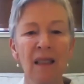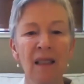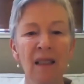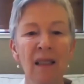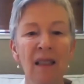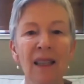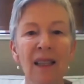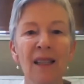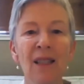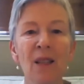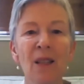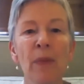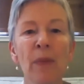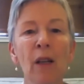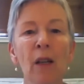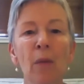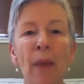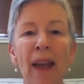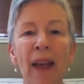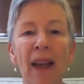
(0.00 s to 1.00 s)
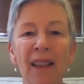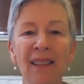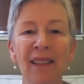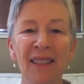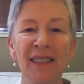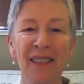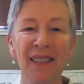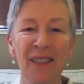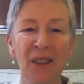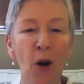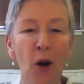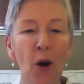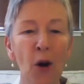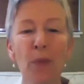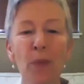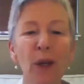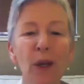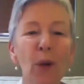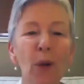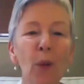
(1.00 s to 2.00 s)
is a middleman or a
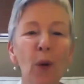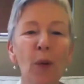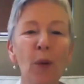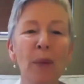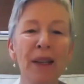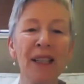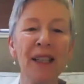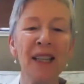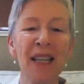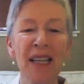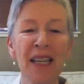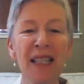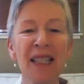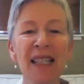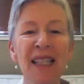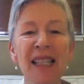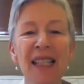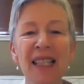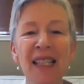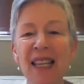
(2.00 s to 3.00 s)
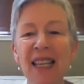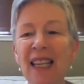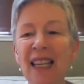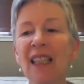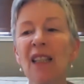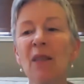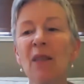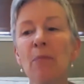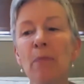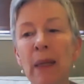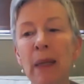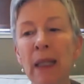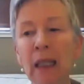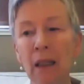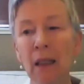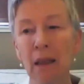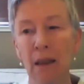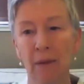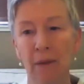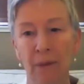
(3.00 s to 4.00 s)
middlewoman, sits in the
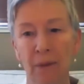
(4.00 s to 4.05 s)
middle,